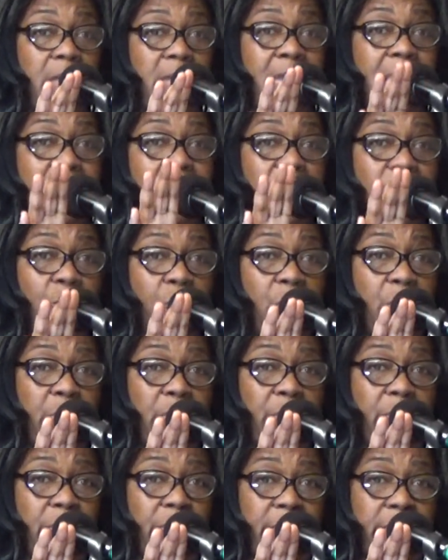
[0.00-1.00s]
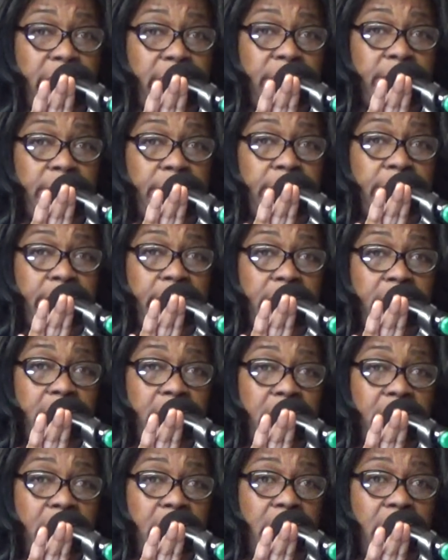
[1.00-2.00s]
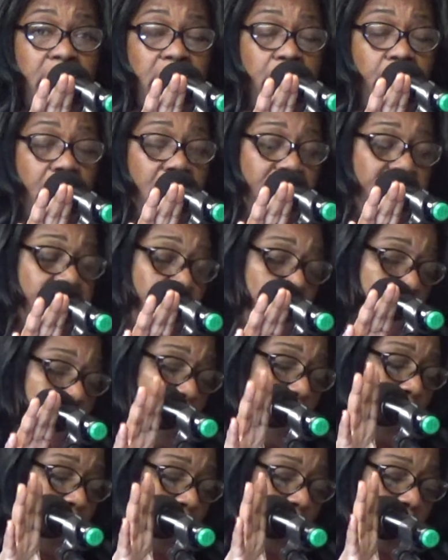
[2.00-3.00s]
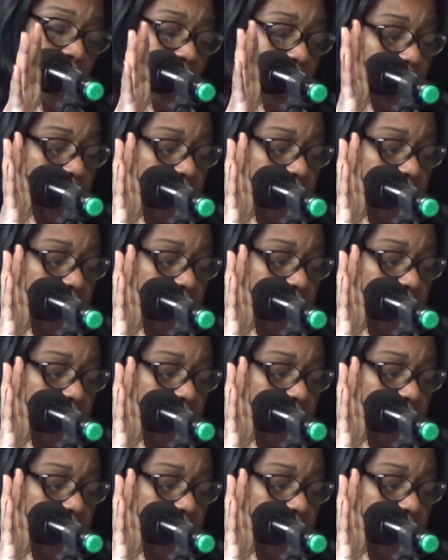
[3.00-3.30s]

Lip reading: in the word. If you go